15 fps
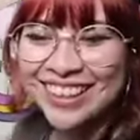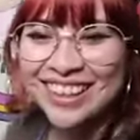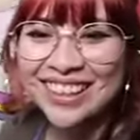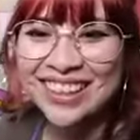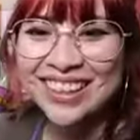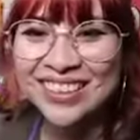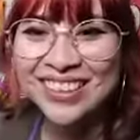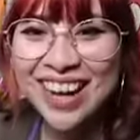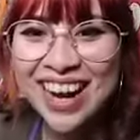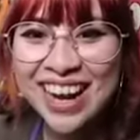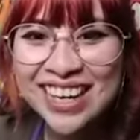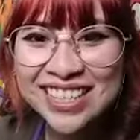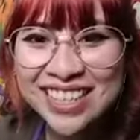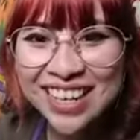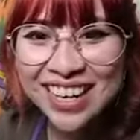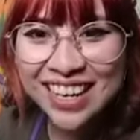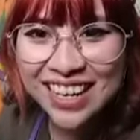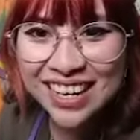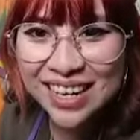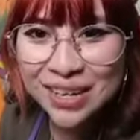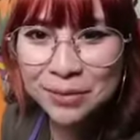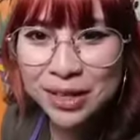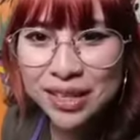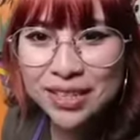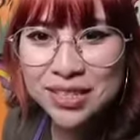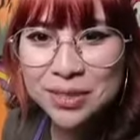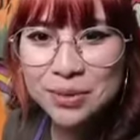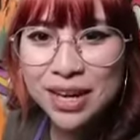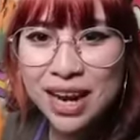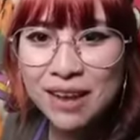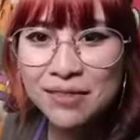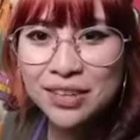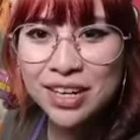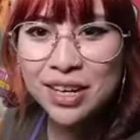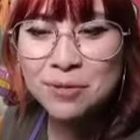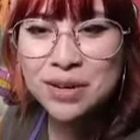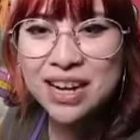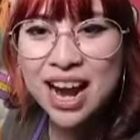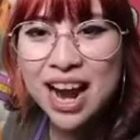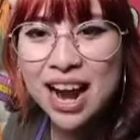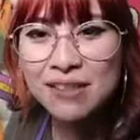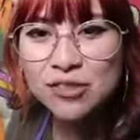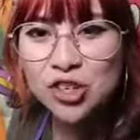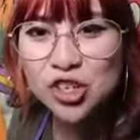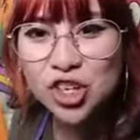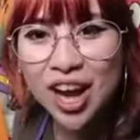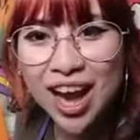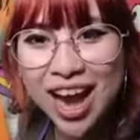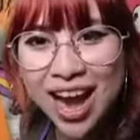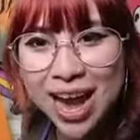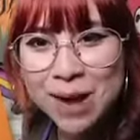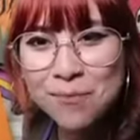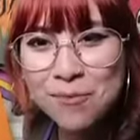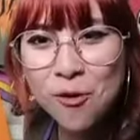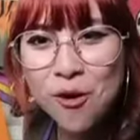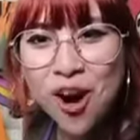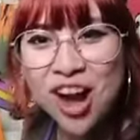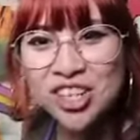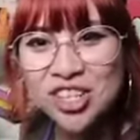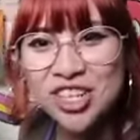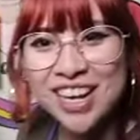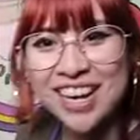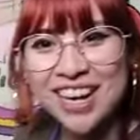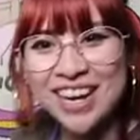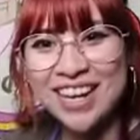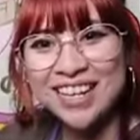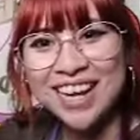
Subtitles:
Alright, and what else do we have here? We have James watching.